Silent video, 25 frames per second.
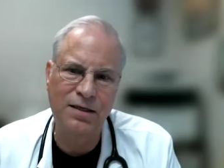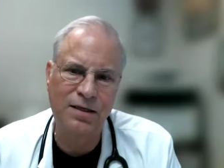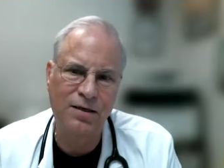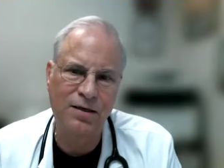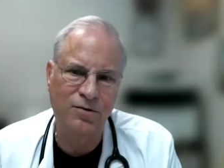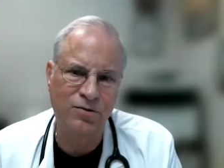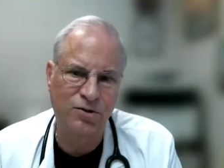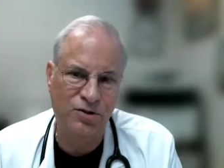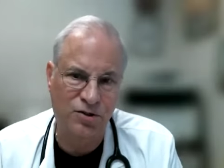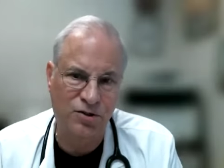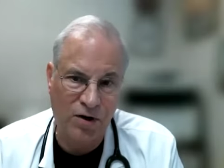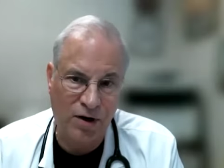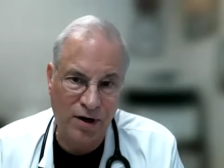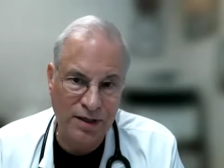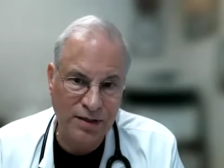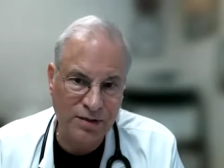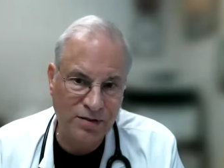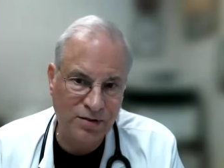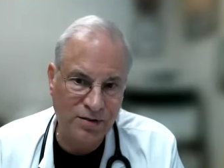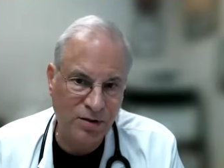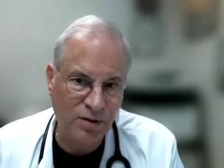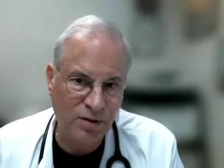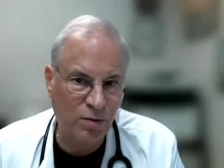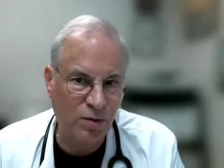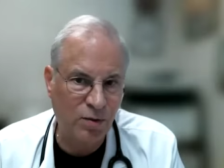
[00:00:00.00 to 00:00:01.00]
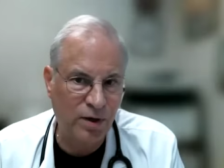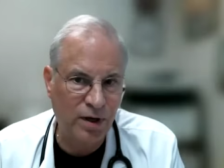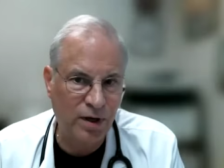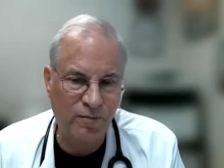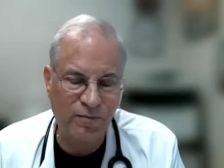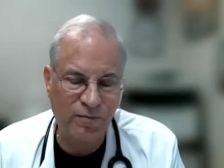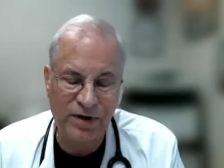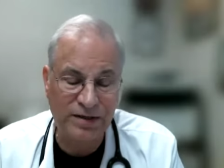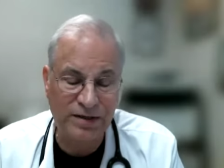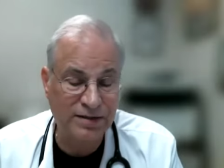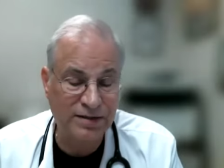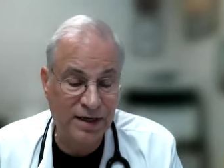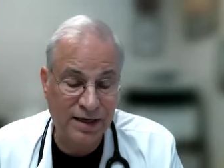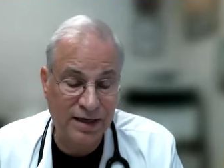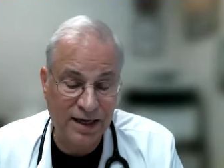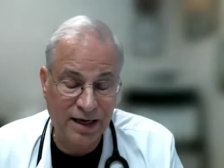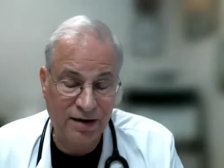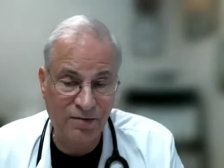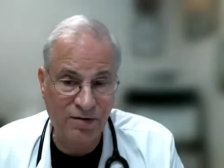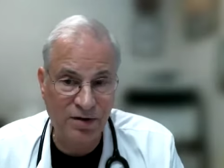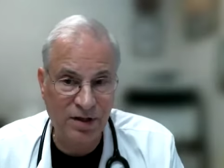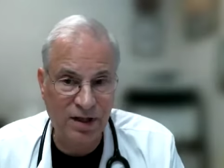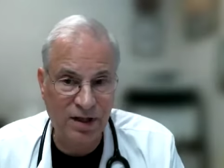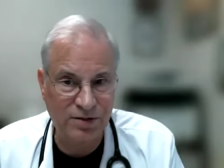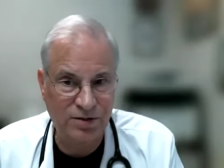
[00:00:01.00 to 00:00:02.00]
They're starting to. We, in fact, I
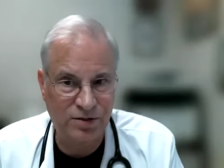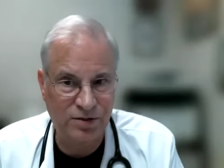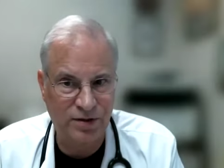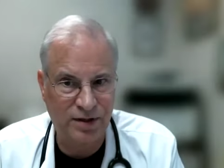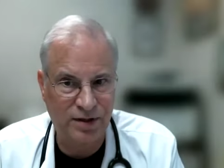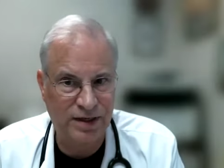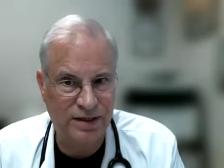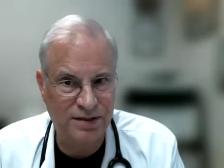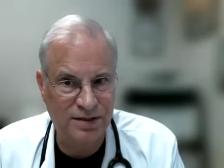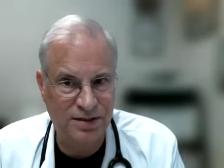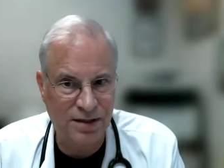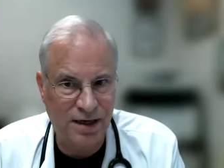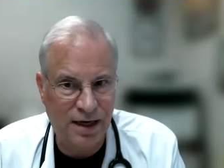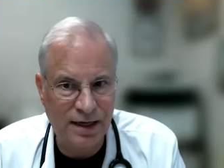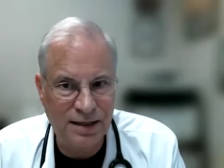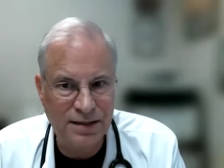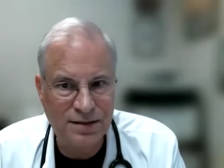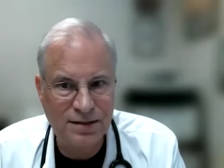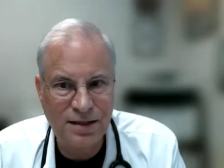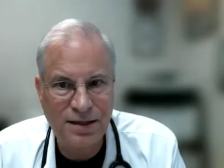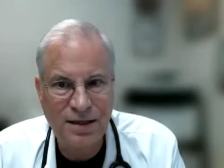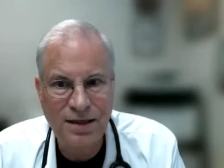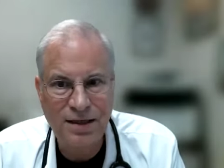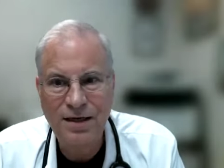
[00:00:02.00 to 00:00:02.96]
gave a lecture last night